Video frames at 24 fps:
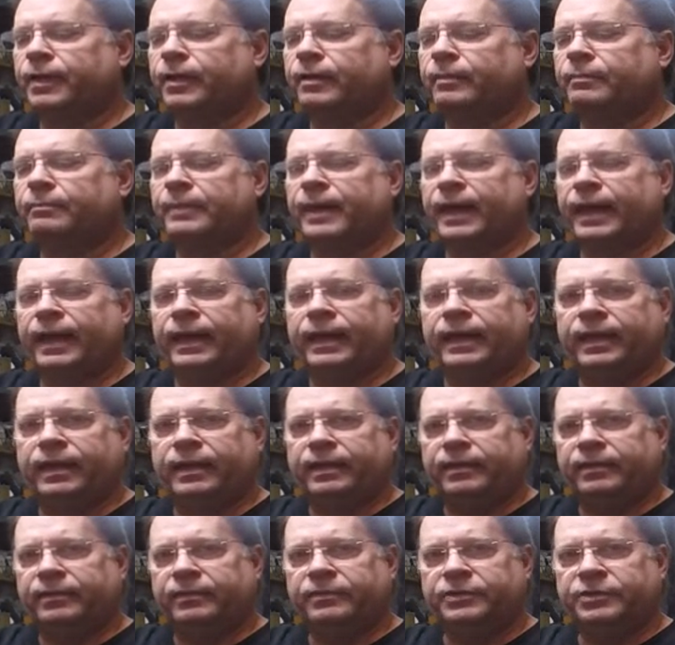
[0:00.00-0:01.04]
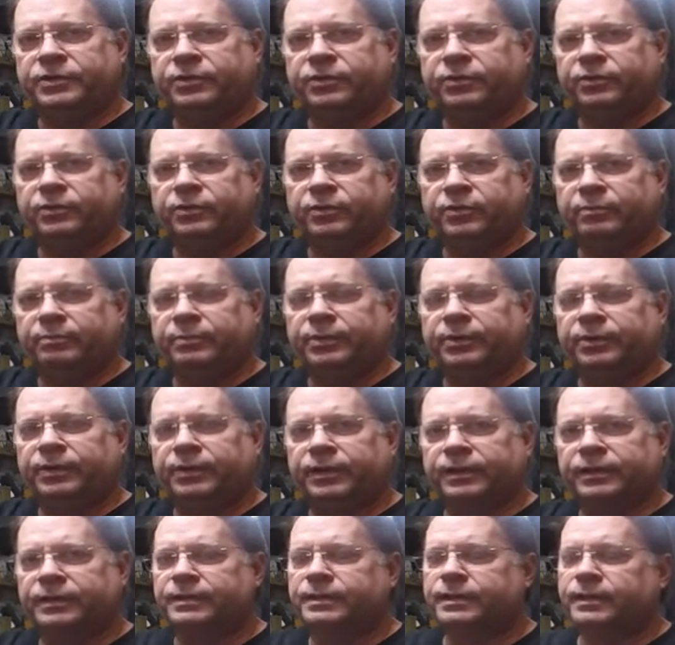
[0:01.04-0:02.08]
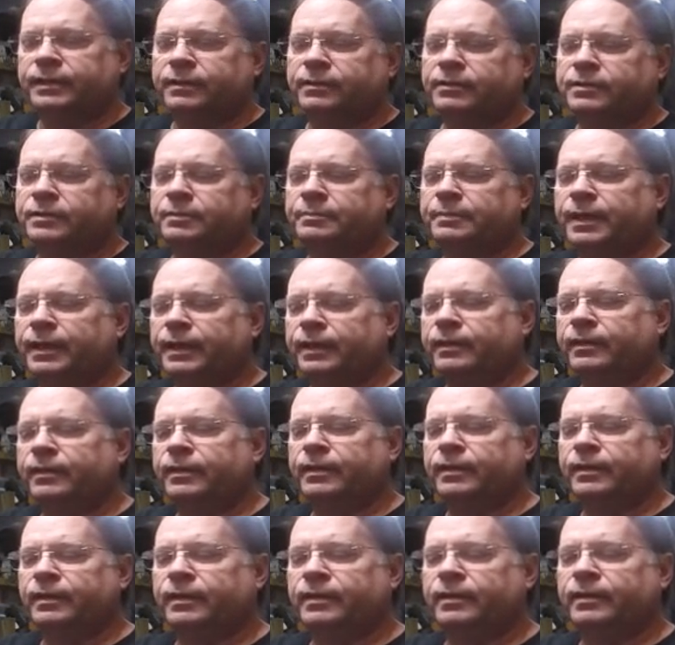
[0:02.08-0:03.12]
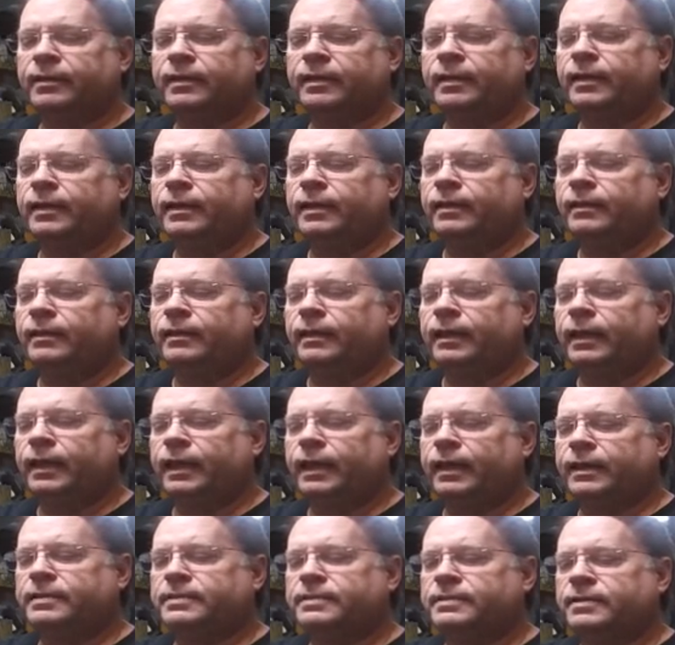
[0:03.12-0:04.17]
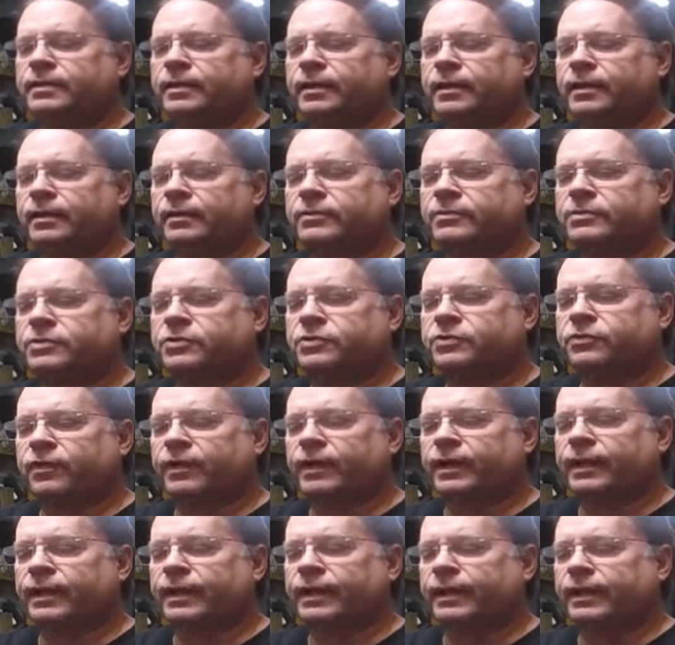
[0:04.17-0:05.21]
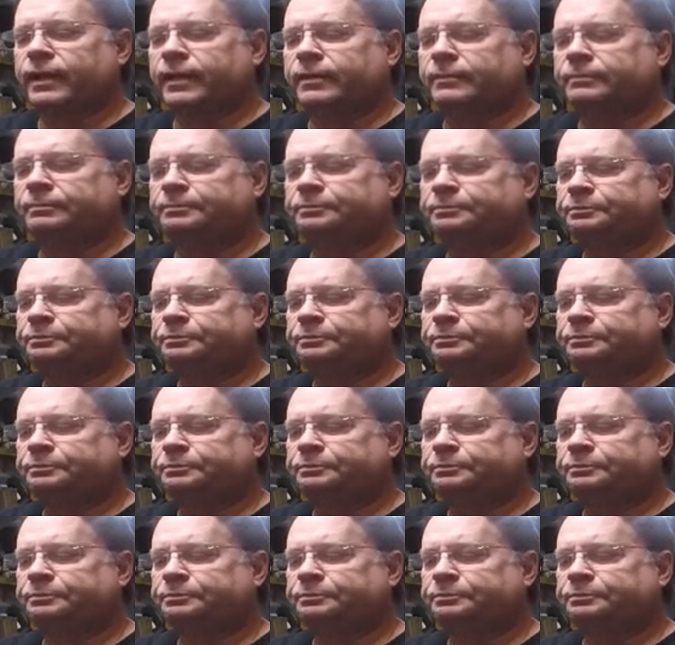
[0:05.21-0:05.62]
back into the bullet to make the case neck straight again.